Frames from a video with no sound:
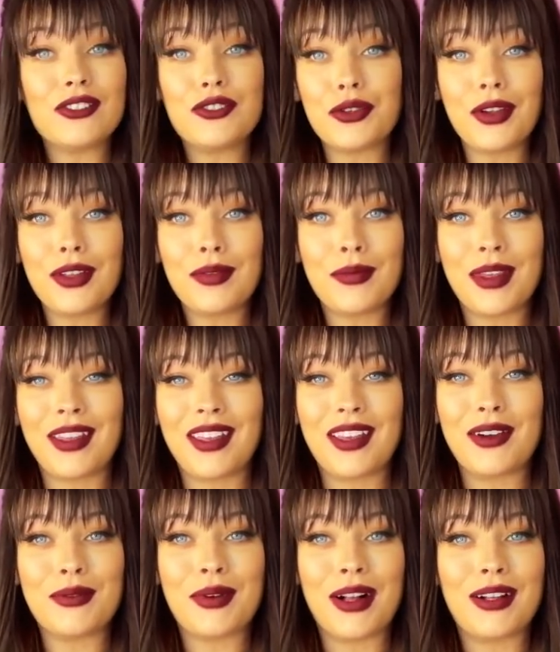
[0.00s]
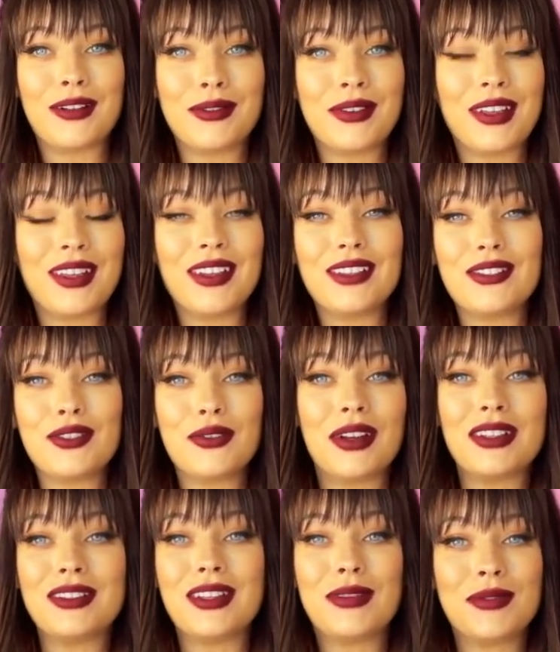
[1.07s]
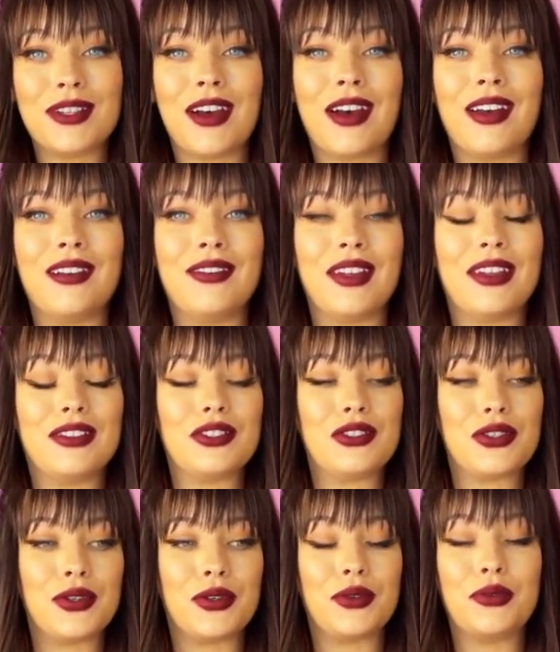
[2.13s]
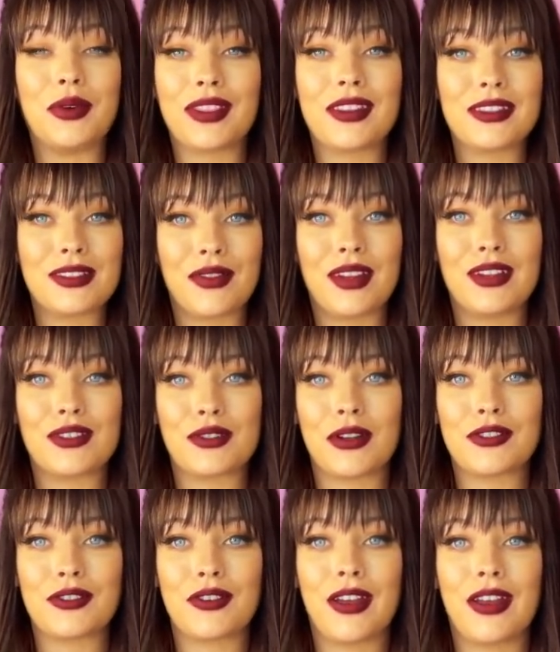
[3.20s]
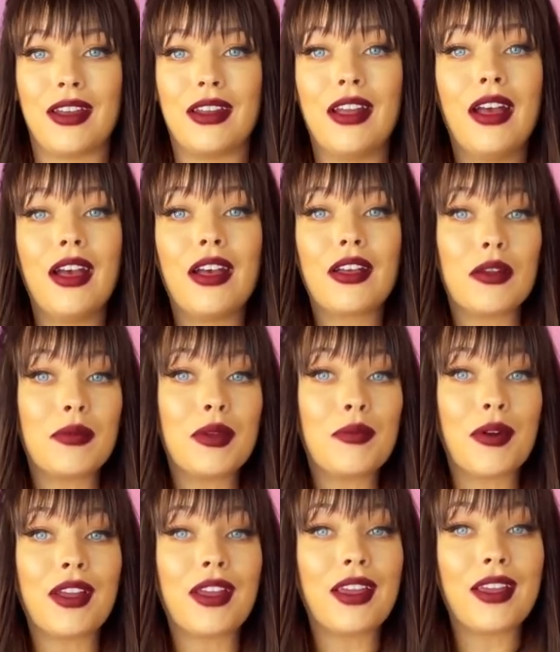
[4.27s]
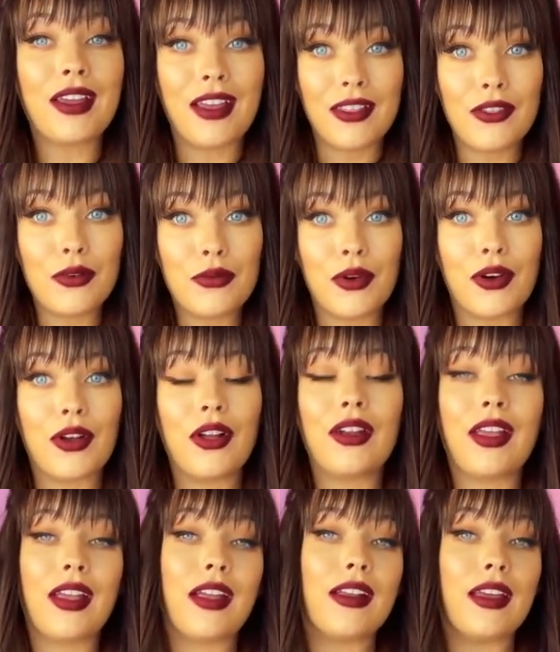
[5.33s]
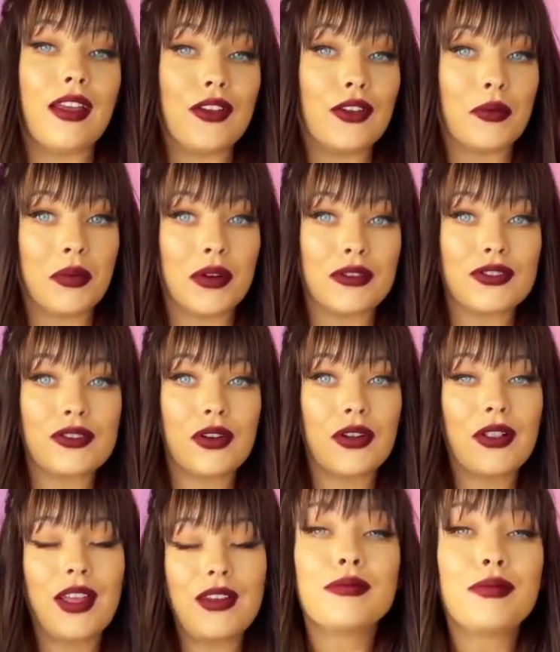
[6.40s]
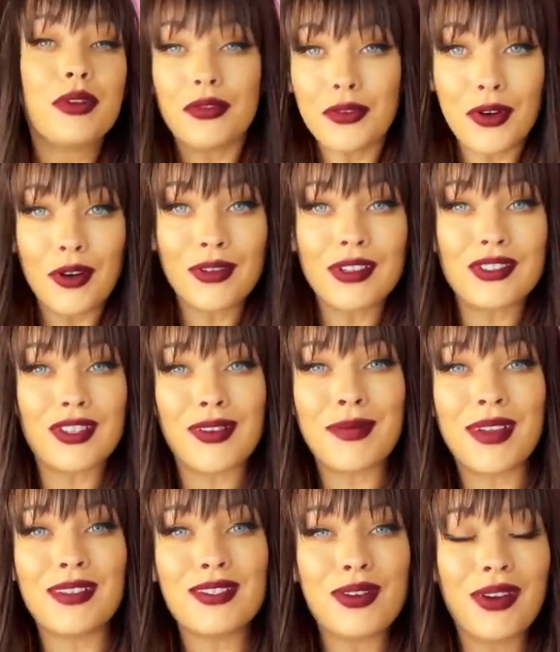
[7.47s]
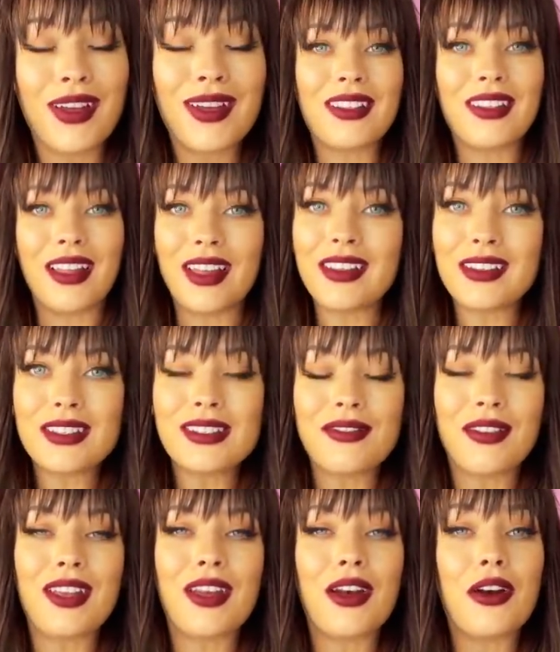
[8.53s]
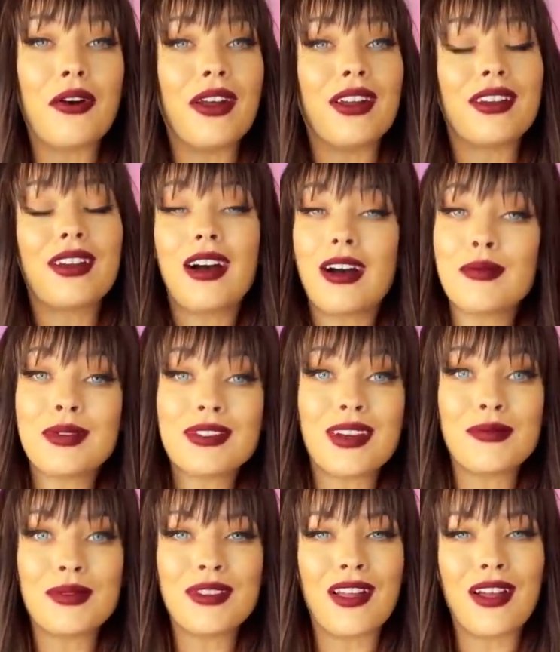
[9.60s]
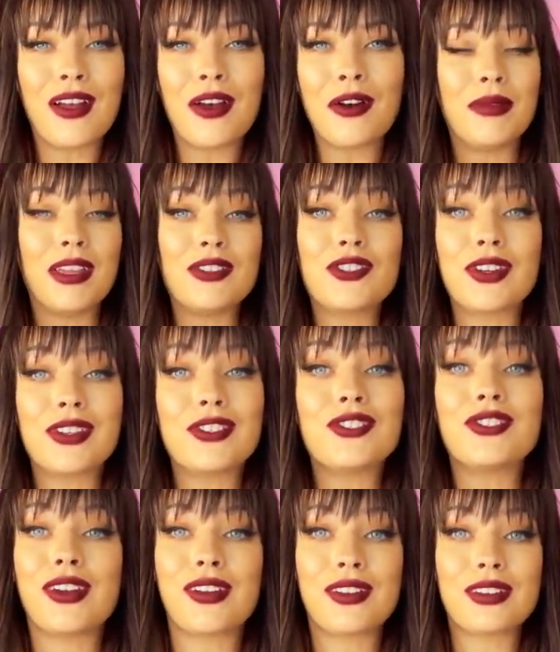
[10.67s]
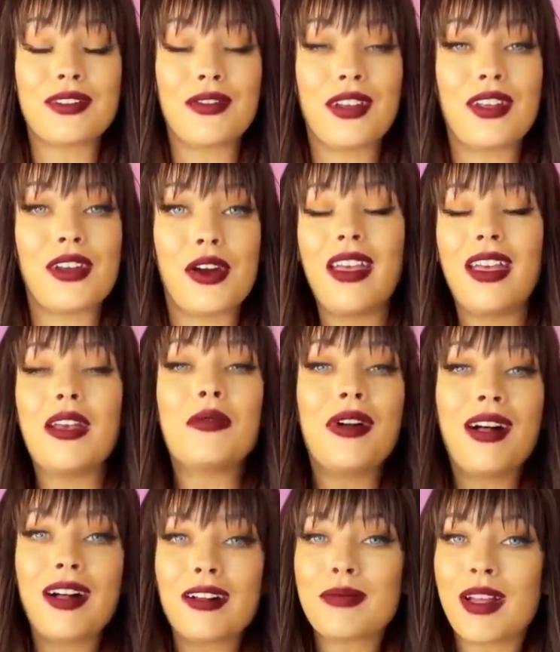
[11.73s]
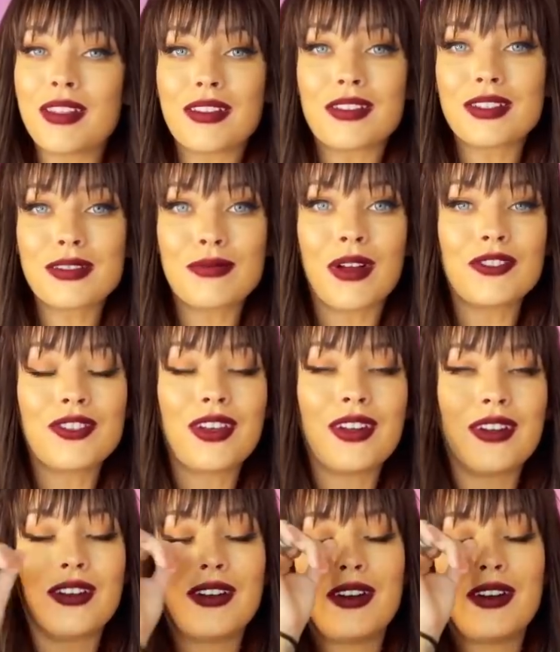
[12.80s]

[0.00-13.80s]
Join me while we do a deep dive into what this Venus retrograde could be bringing in the world and in your personal life. Before we jump into it, like this video and comment down below. Make sure to share this video. It will help my little small channel